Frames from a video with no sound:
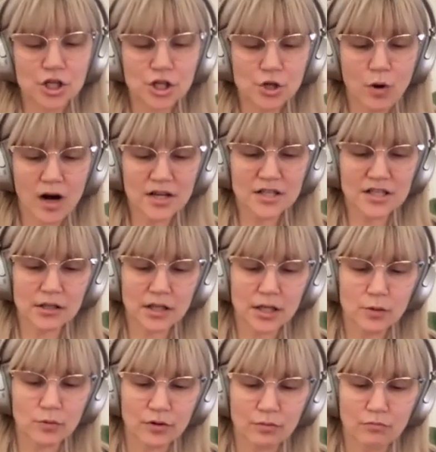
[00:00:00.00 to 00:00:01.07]
You are
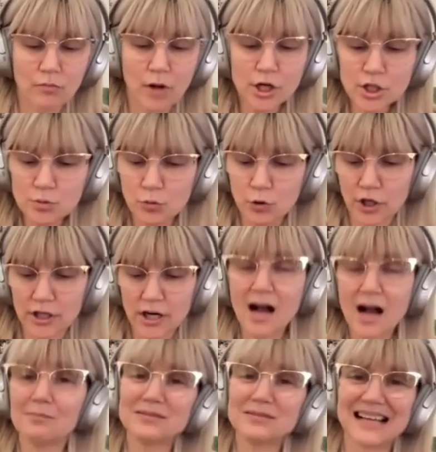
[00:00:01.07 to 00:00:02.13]
dealing with much more
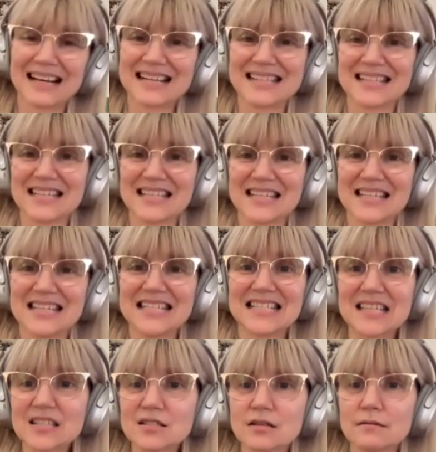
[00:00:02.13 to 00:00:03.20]
complex
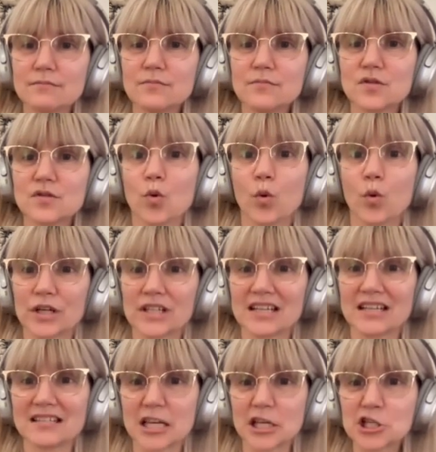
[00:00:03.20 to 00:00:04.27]
systems
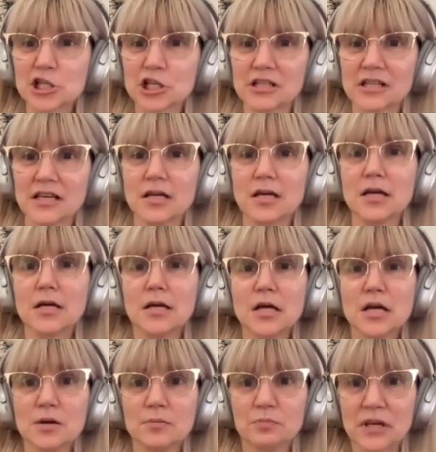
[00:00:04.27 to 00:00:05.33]
organizationally,
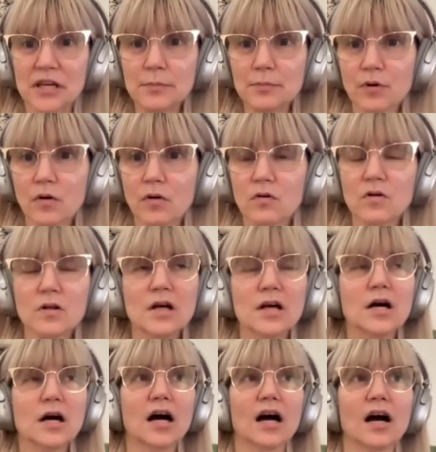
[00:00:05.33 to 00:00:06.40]
people,
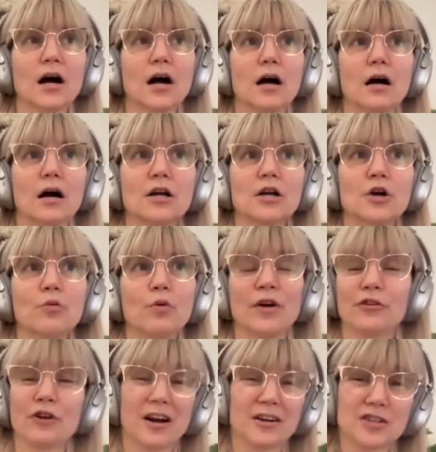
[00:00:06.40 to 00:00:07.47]
uh,
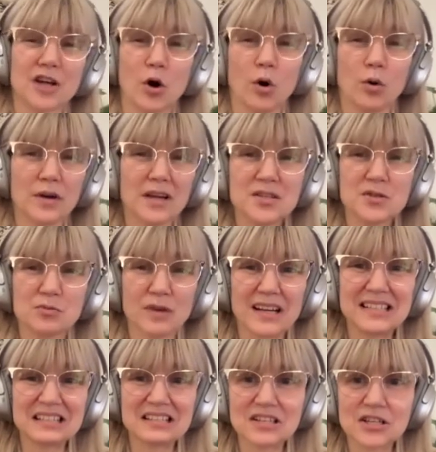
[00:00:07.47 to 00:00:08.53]
where there aren't always
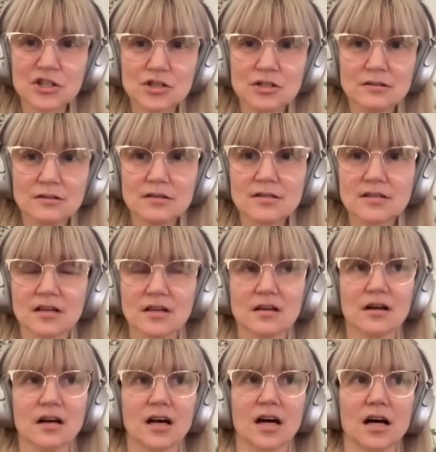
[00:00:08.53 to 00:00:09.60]
right decisions.
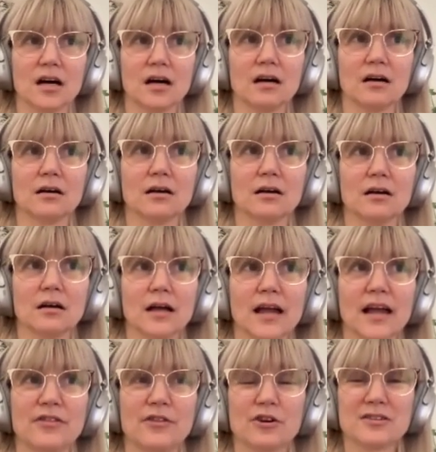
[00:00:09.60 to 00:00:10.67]
Uh,
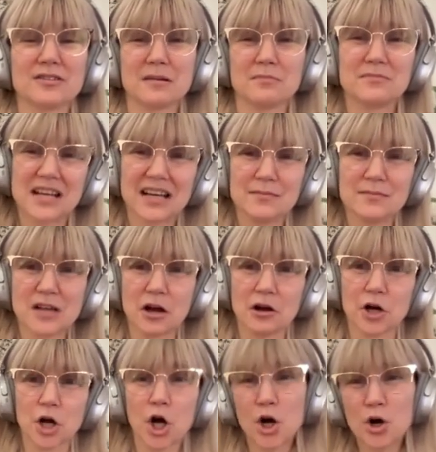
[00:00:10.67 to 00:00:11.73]
and there are sometimes
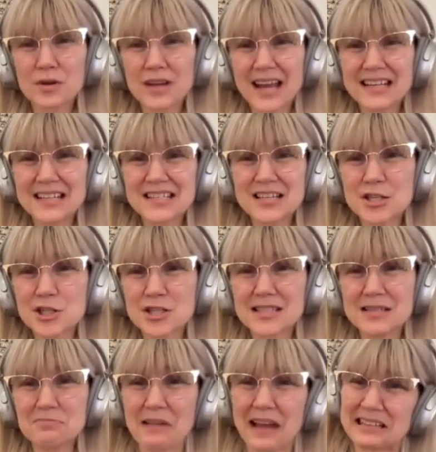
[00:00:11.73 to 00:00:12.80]
are okay
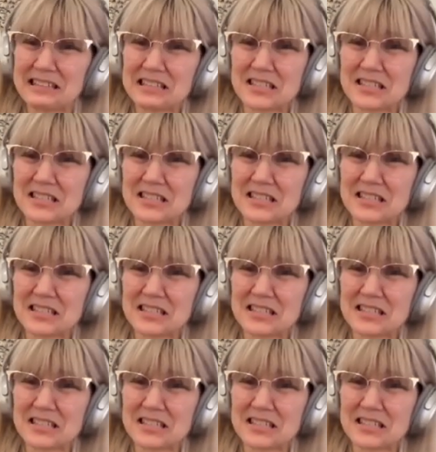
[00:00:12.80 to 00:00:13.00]
decisions, bad